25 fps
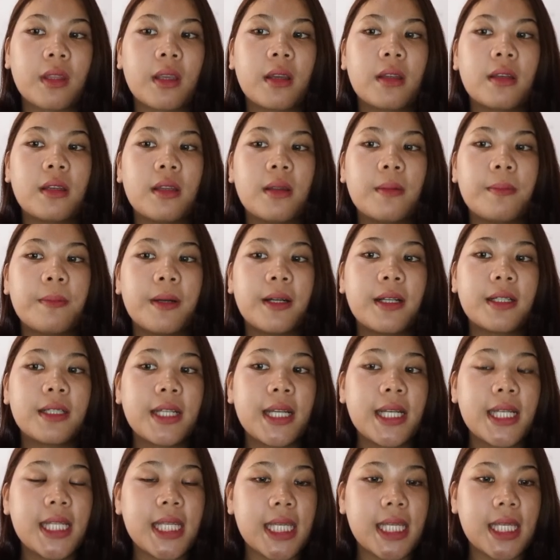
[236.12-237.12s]
The
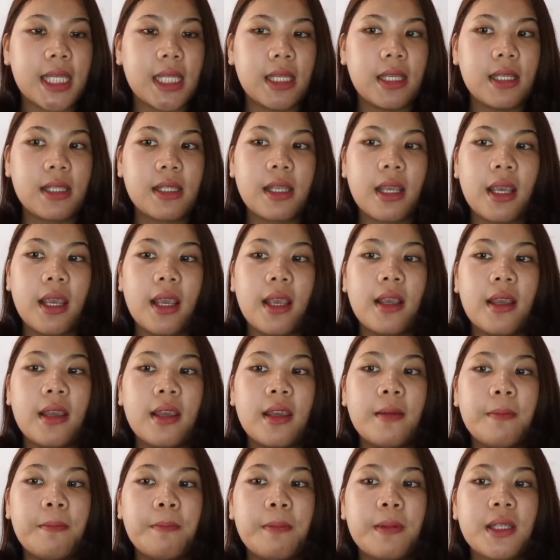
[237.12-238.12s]
pattern is
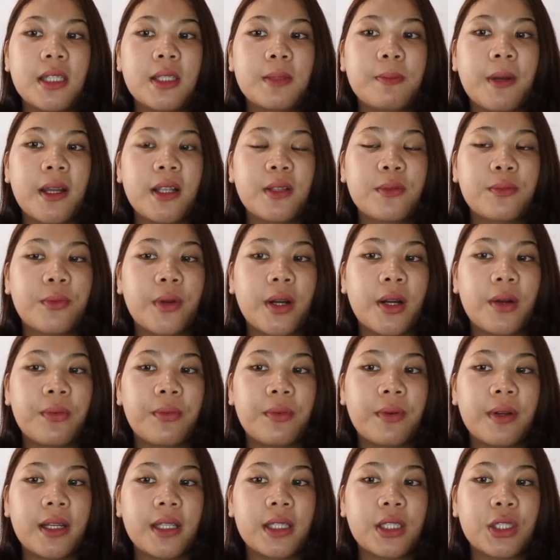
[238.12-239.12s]
if plus past
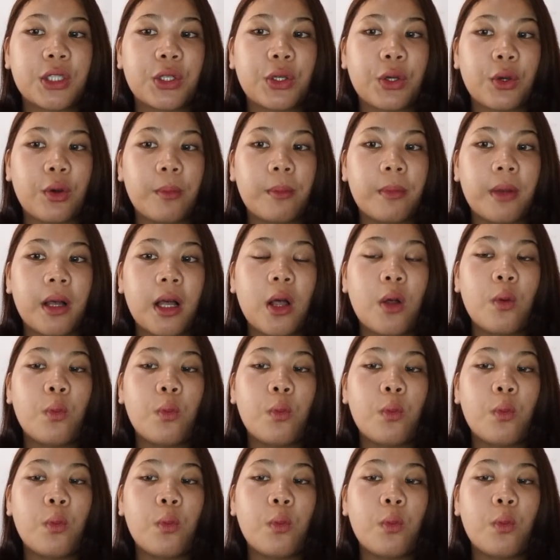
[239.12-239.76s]
perfect, comma